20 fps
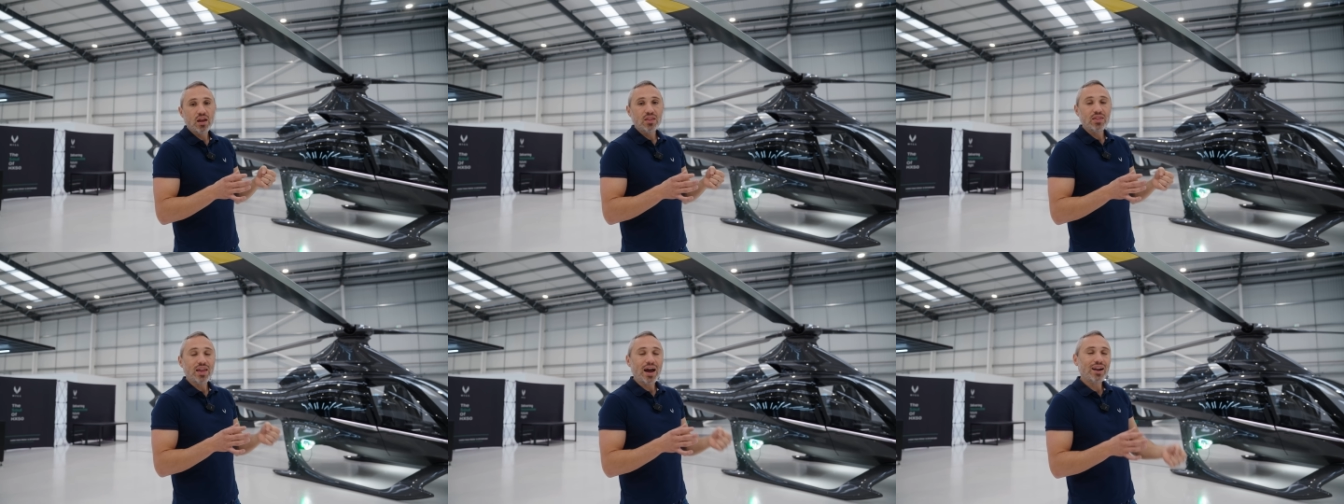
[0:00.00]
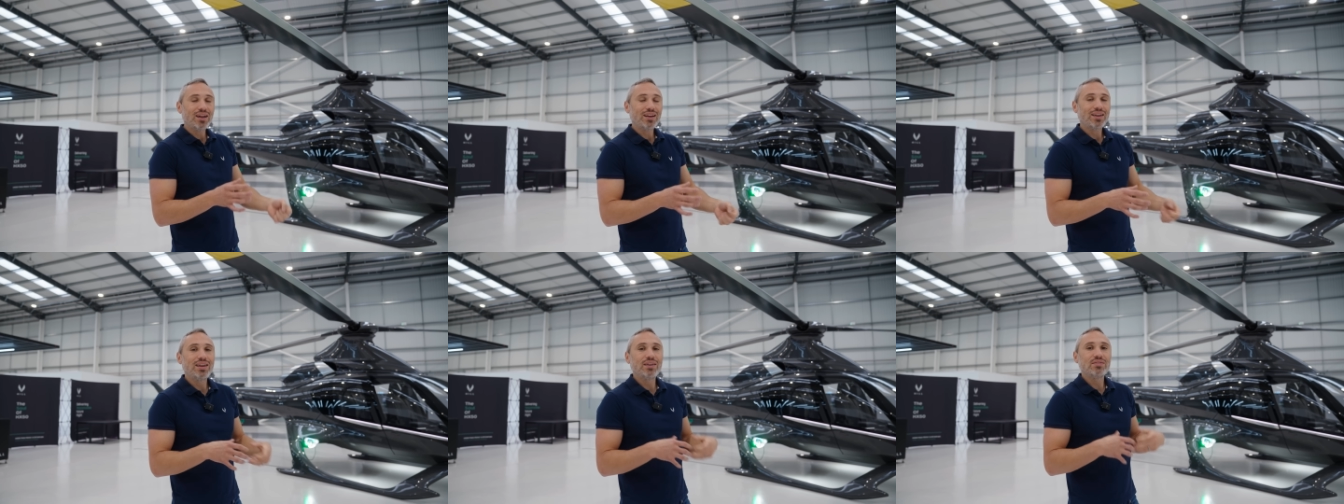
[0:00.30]

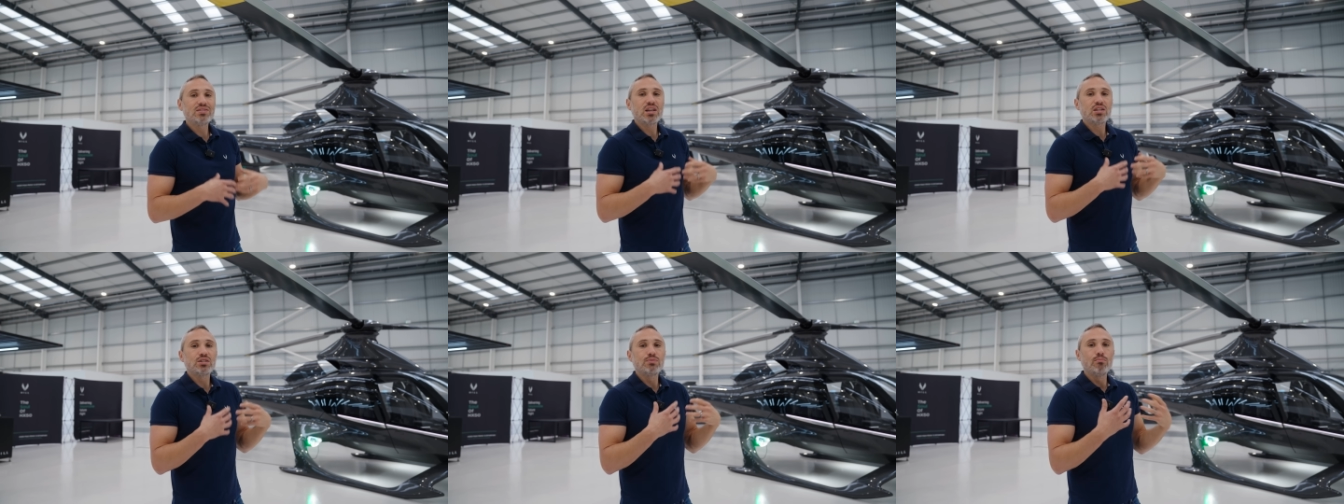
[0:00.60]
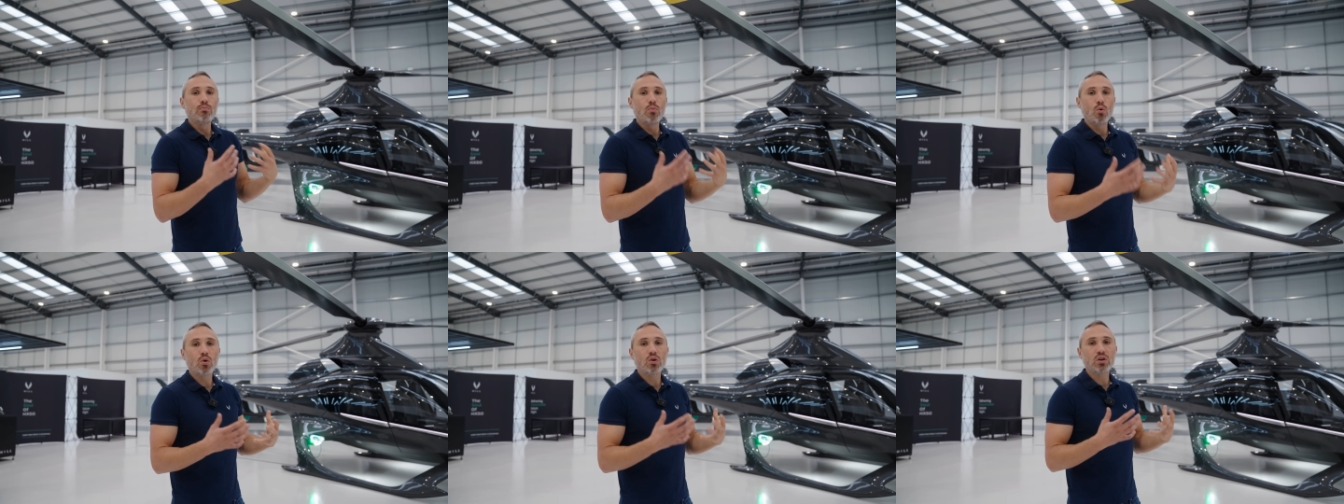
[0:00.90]
that gives us
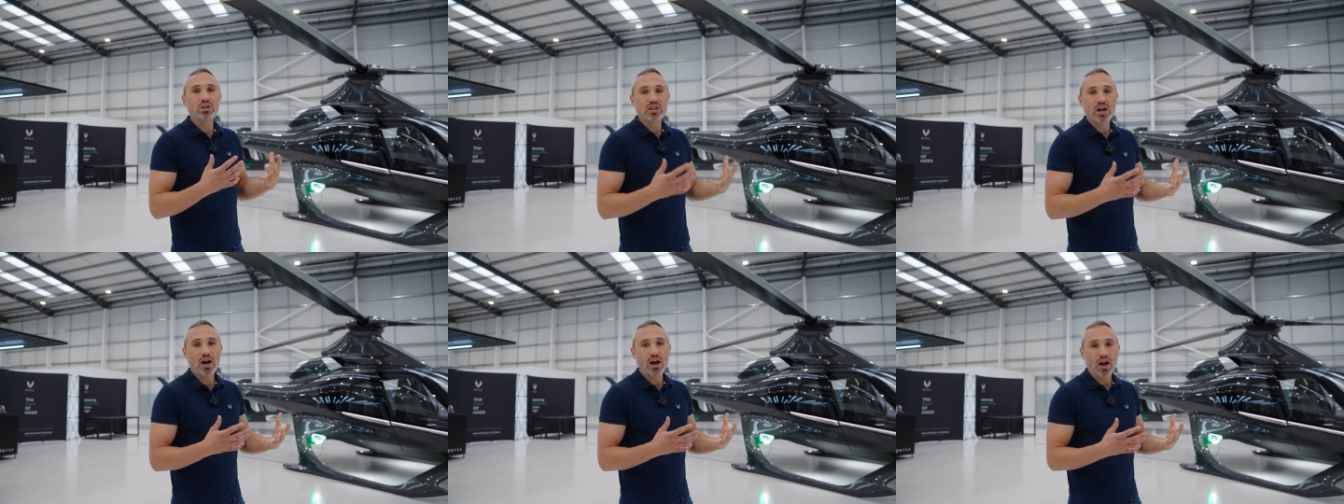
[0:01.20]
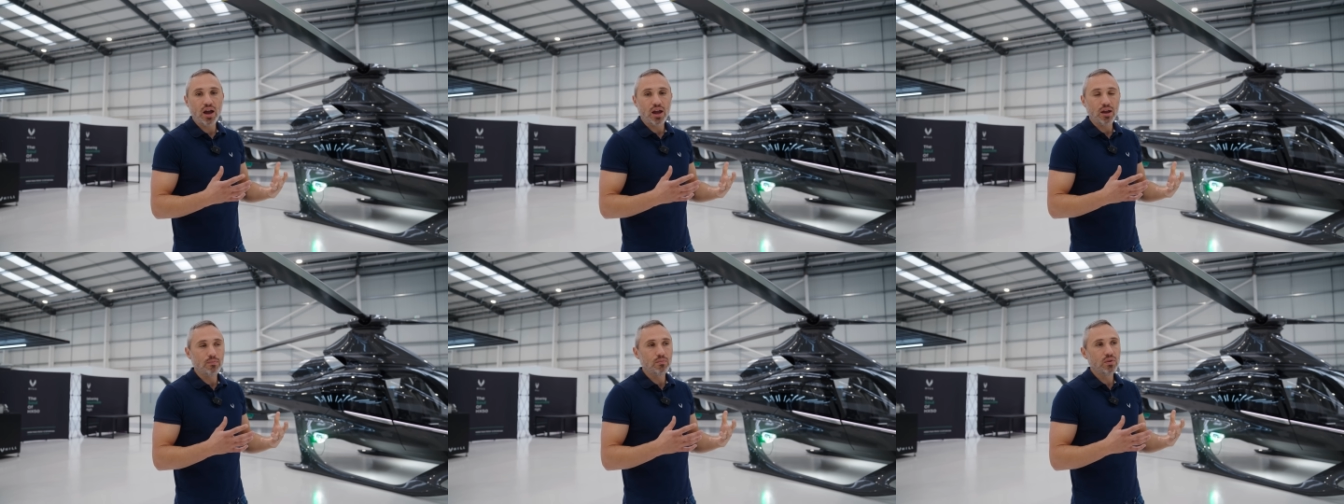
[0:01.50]
more
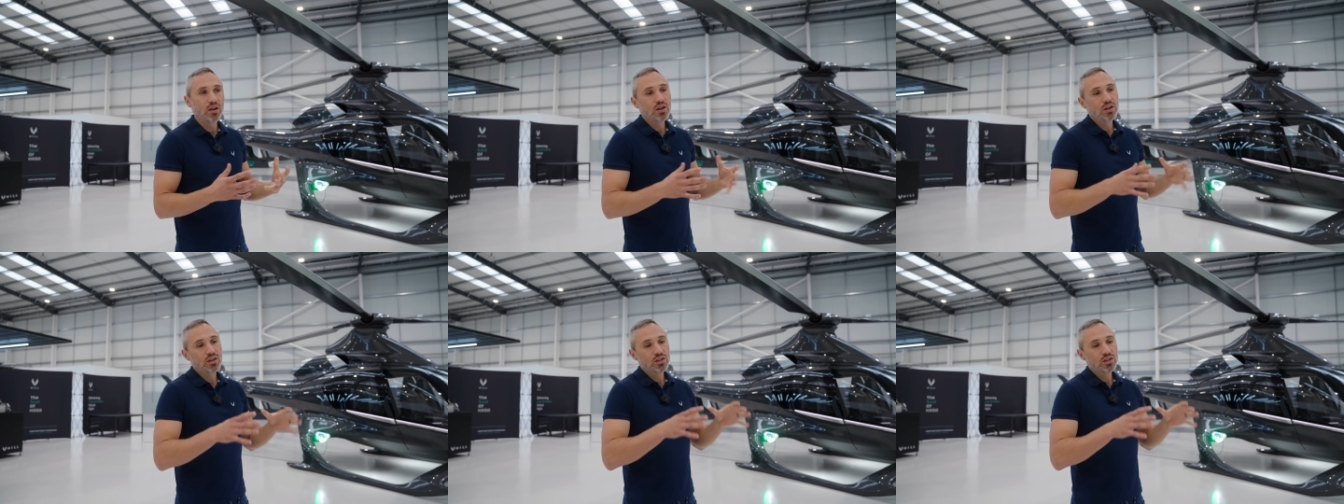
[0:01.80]
time